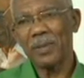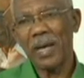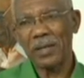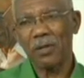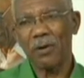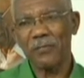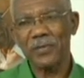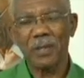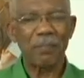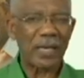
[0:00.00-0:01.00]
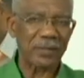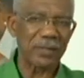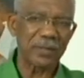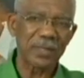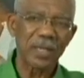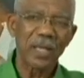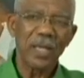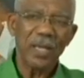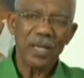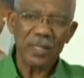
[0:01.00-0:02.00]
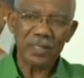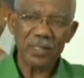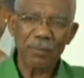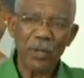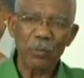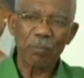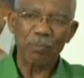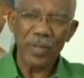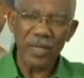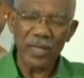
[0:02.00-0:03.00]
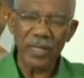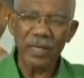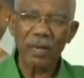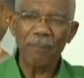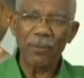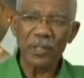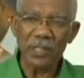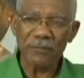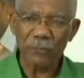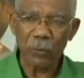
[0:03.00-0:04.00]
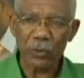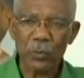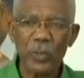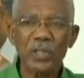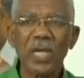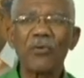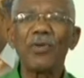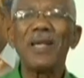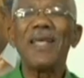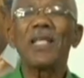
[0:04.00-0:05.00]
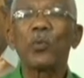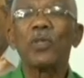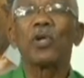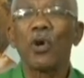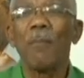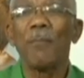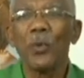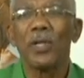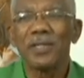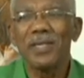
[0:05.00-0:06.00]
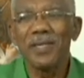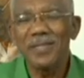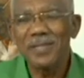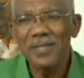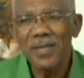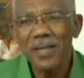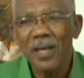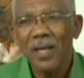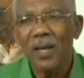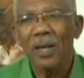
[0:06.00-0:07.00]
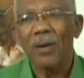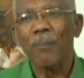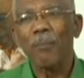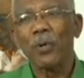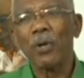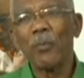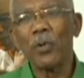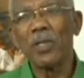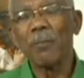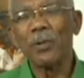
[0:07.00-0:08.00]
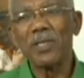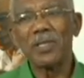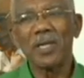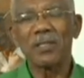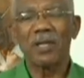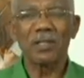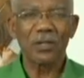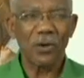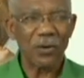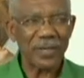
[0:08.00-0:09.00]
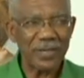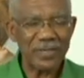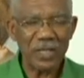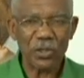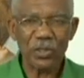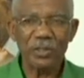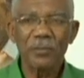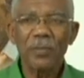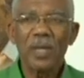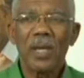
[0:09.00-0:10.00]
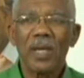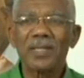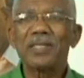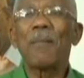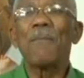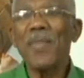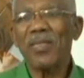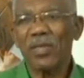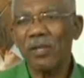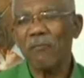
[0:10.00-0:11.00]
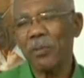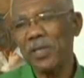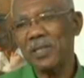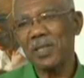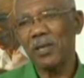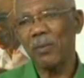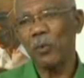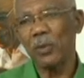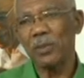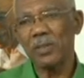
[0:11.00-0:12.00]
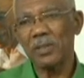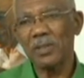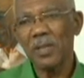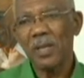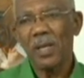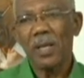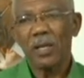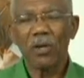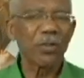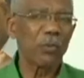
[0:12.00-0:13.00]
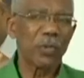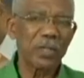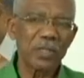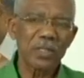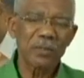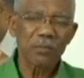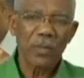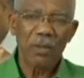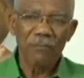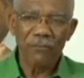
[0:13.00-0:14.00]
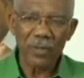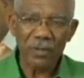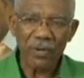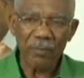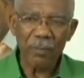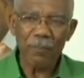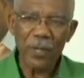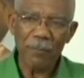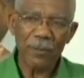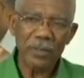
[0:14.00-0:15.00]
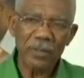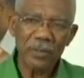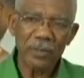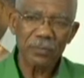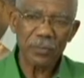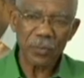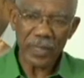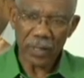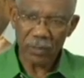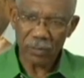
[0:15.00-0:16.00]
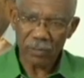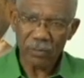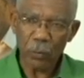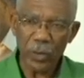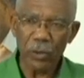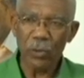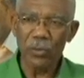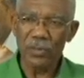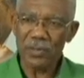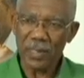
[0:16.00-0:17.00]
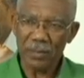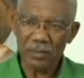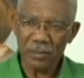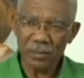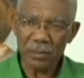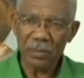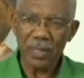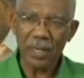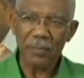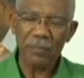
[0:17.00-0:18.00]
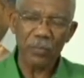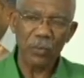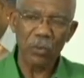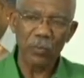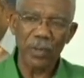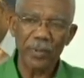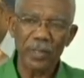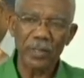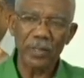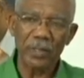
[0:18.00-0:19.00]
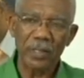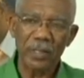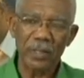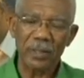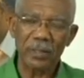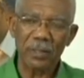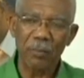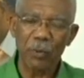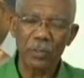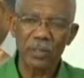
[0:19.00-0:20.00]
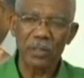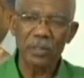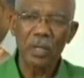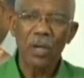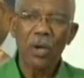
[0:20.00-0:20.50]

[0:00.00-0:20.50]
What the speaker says: handcuffs and batons. It is about building a police force which can relate with the communities. Community policing is not an organization. It is a method of policing communities. In other words, vulnerable people like widows and old women in communities